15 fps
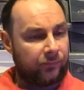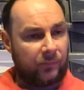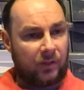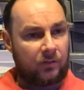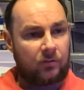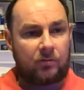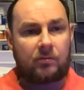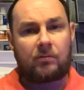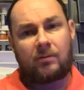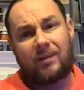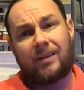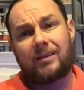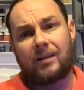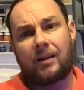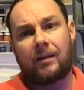It's just
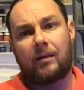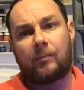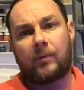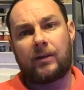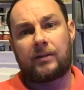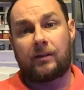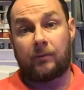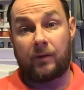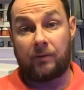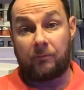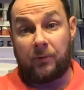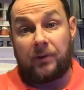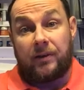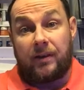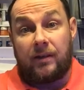things like that basically.
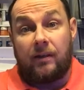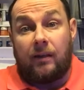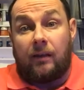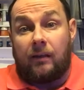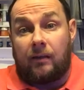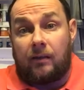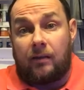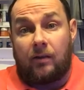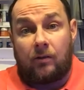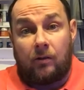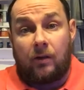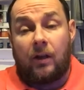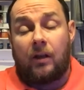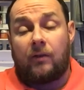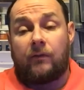We need
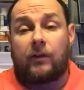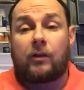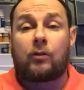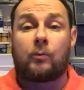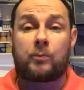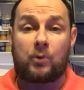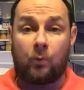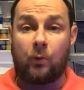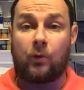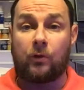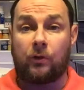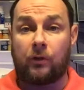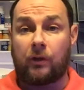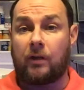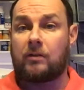for the club to
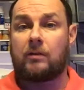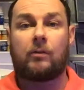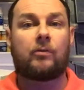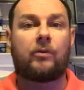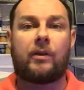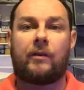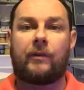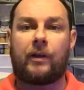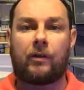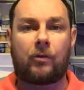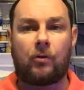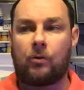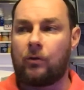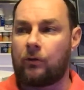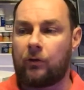work. It's no good having a
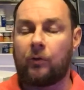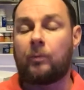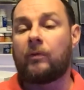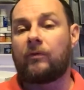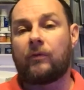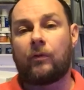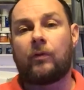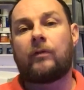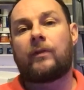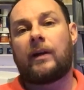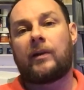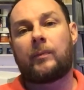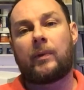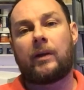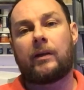core group of 4 or
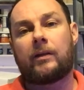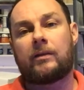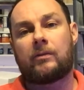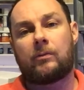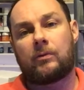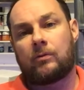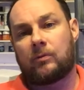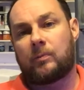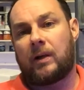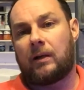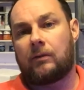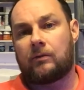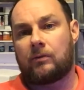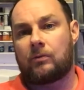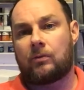5 players who are just
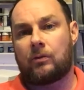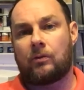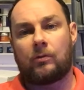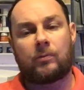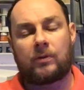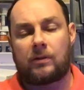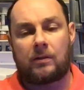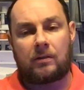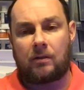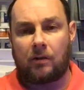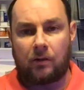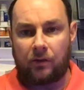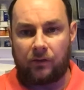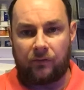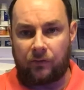pals who turn up, because it's
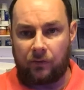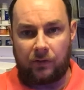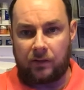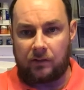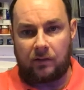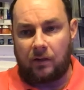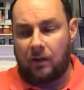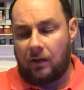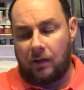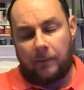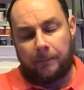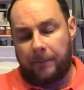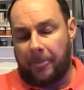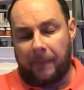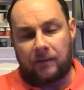not going to fun. It's
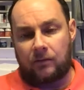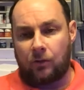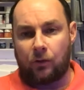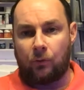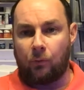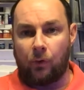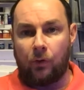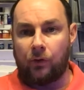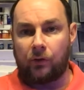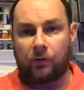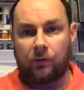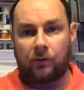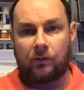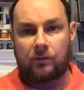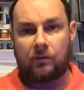not going to
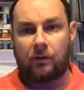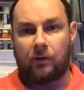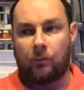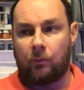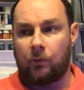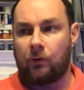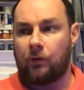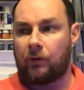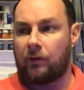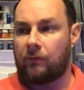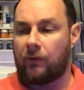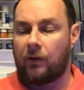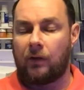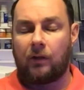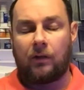work. It's not going to work
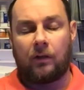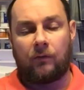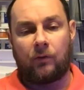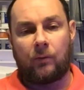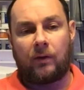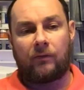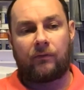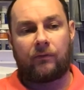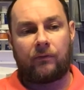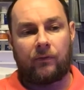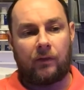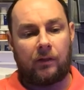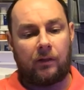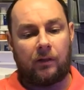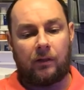if you have
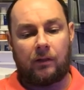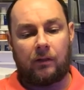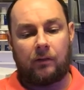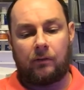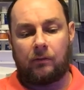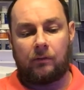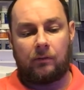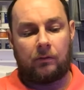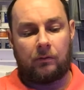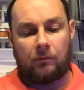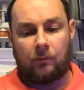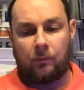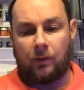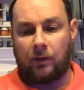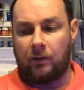
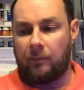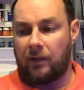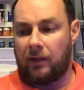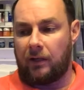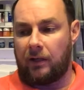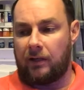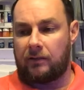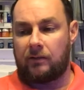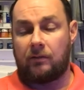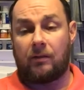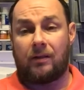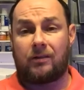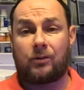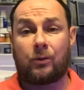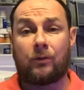one of the meet nights
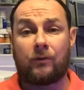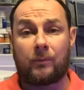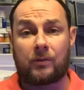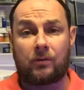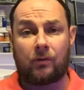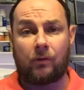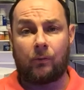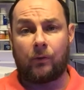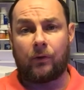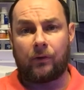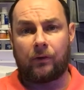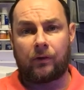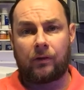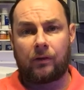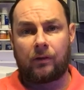and 2 of them are stuck at work.